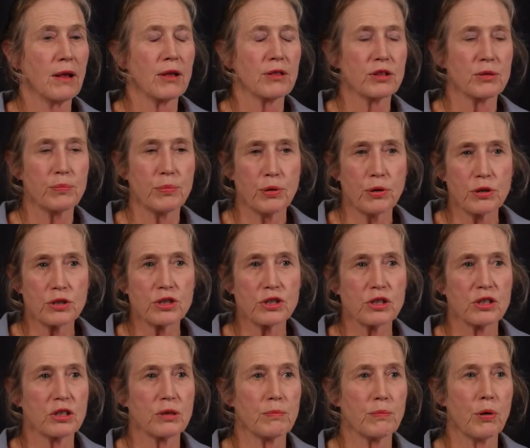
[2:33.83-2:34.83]
The push
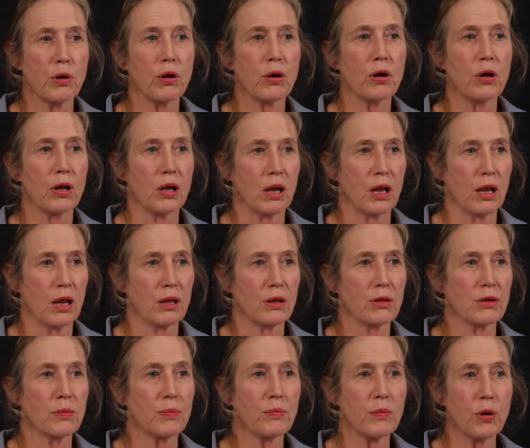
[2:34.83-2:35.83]
and the pull.
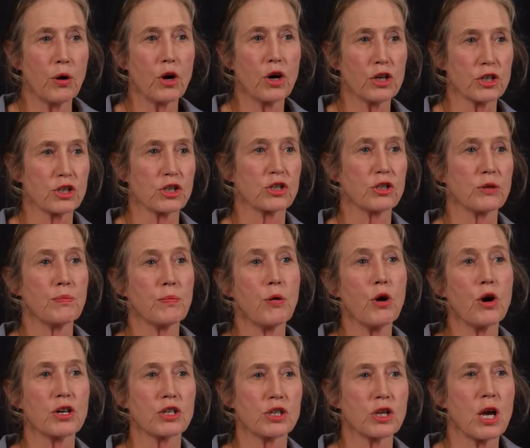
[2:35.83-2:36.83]
The push,
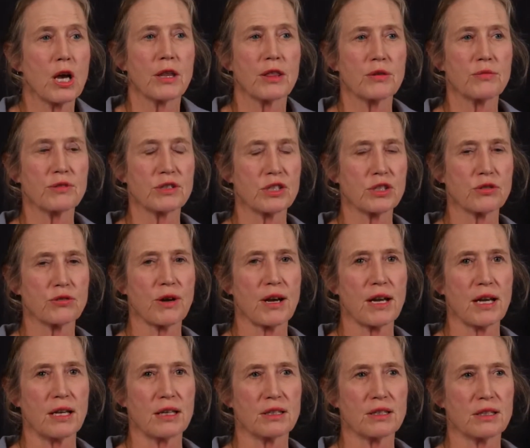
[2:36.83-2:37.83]
the
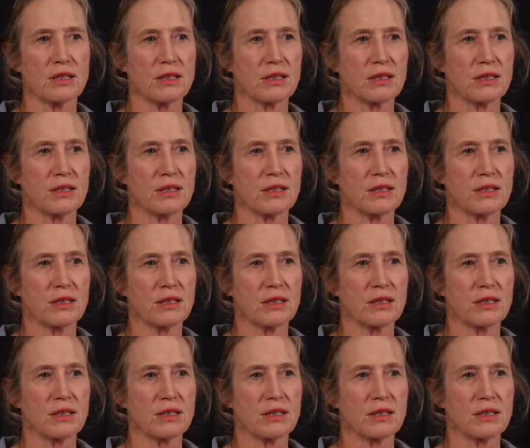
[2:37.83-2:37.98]
restraint.